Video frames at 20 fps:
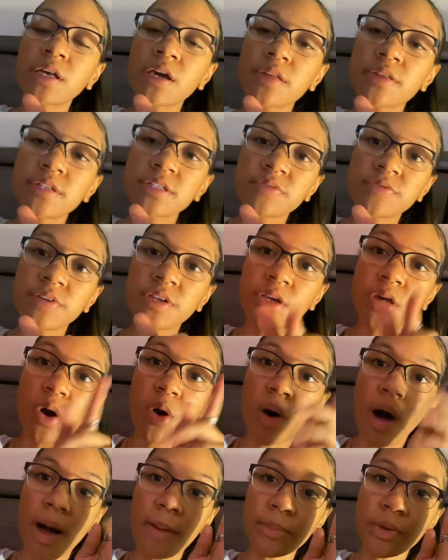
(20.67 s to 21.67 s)
of this video,
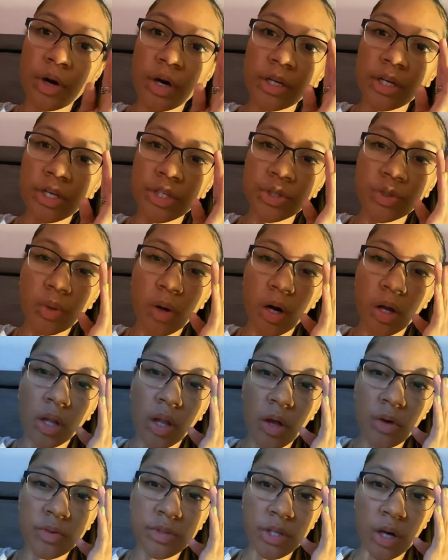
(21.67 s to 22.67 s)
I'm going to do a
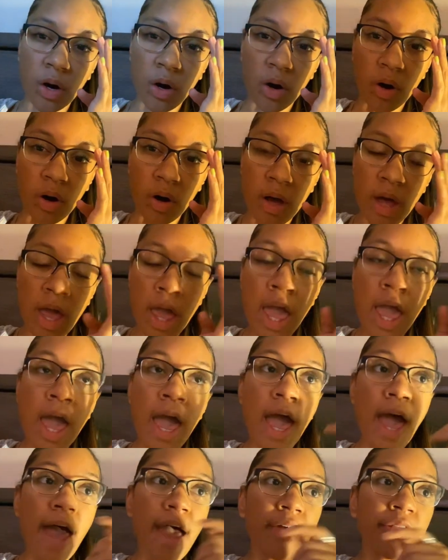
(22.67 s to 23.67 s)
clothes haul.
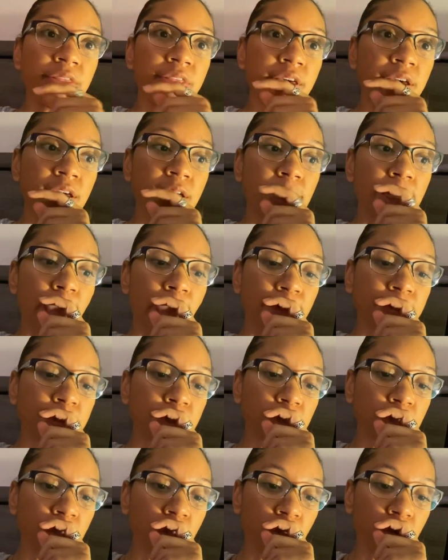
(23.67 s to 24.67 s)
And then after
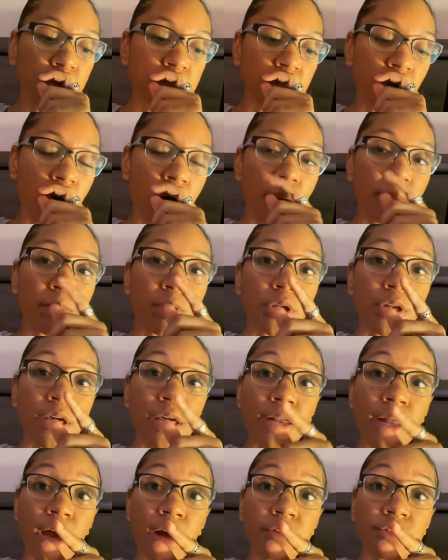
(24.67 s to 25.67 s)
the clothes haul, I'm going to
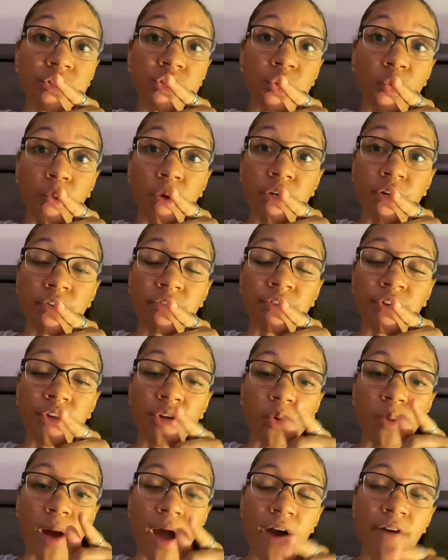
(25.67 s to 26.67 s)
announce the winner for the
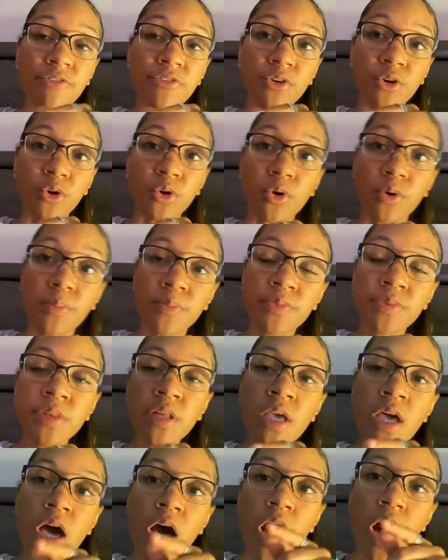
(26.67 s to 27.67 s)
raffle.
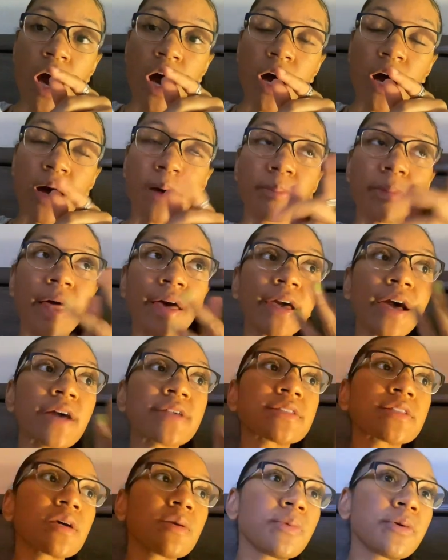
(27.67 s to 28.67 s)
Um, like I
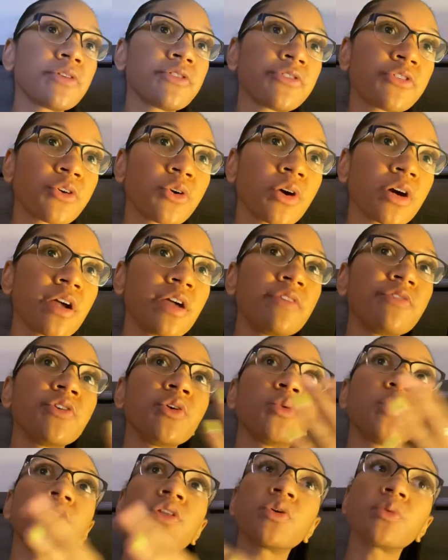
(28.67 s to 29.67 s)
said before, if you
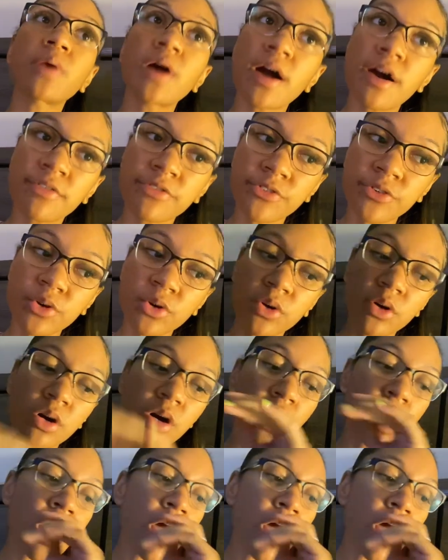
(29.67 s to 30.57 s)
win the raffle,